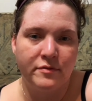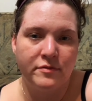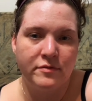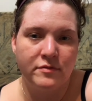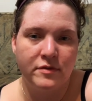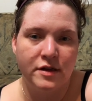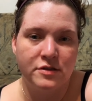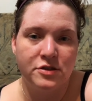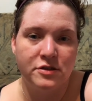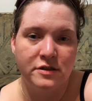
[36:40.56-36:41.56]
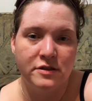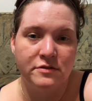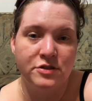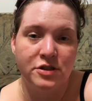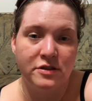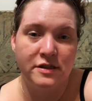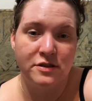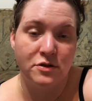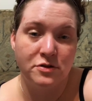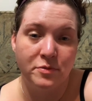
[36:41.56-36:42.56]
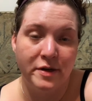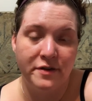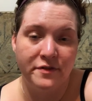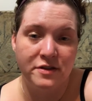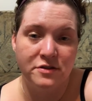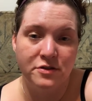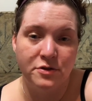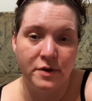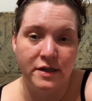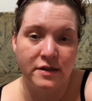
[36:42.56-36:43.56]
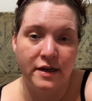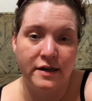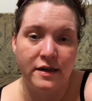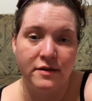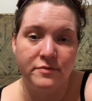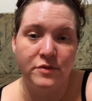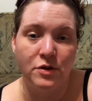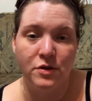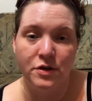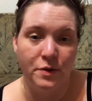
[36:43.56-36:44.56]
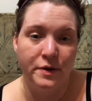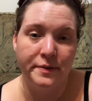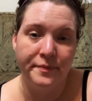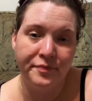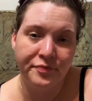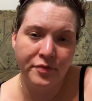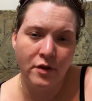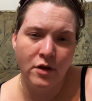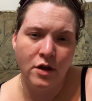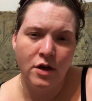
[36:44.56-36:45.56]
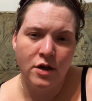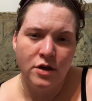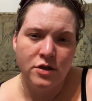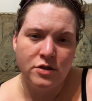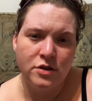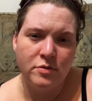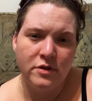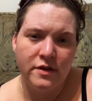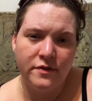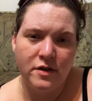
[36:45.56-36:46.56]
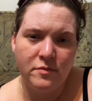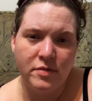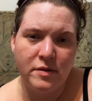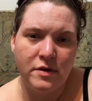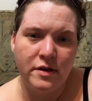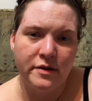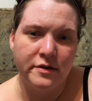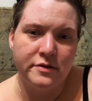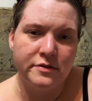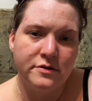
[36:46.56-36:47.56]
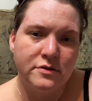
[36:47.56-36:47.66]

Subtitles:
Yeah, Sheila has also manifested through anxiety. You can do it. Do you believe in BBLs?